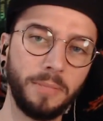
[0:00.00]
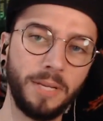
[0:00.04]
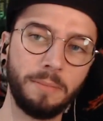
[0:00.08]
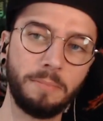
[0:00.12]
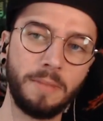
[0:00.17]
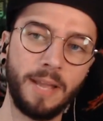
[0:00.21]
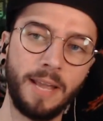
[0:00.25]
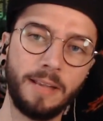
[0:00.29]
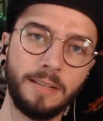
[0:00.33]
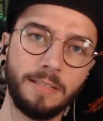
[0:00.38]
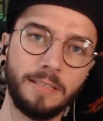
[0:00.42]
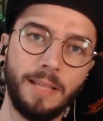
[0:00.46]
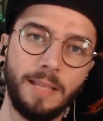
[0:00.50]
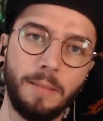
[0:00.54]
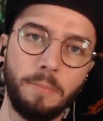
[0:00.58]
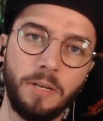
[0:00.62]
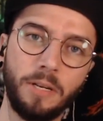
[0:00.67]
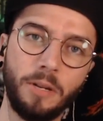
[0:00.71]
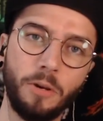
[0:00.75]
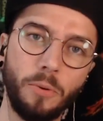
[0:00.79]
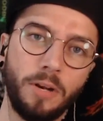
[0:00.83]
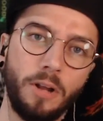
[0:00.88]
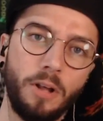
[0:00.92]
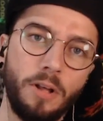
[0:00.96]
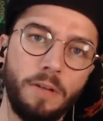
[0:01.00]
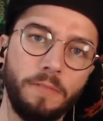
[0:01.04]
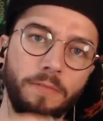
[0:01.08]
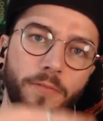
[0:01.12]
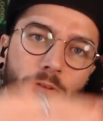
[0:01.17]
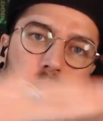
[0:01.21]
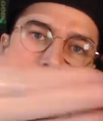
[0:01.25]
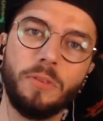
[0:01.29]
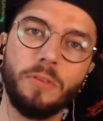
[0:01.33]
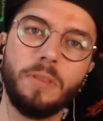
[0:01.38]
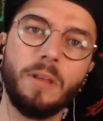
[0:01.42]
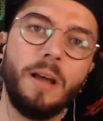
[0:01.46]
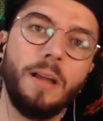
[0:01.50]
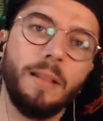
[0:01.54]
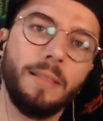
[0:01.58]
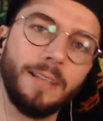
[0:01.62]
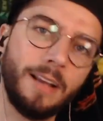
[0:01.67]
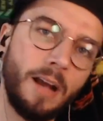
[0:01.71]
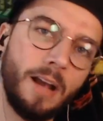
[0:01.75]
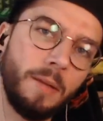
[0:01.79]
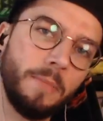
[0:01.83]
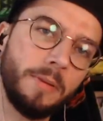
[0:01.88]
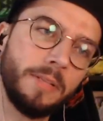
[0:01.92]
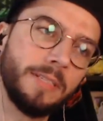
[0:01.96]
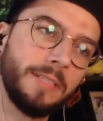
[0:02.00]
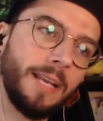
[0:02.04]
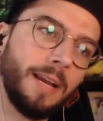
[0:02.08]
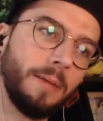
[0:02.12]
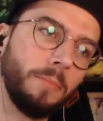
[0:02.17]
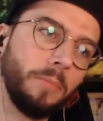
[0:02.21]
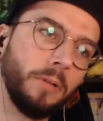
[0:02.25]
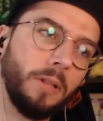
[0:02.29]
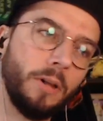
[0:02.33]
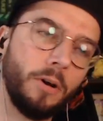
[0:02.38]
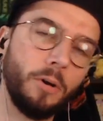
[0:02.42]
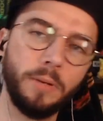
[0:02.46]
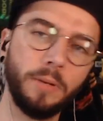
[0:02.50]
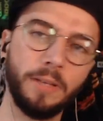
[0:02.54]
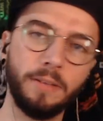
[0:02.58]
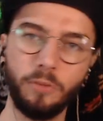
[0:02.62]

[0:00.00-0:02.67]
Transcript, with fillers: Big Macs, let me know what all of you thought in the comments down below.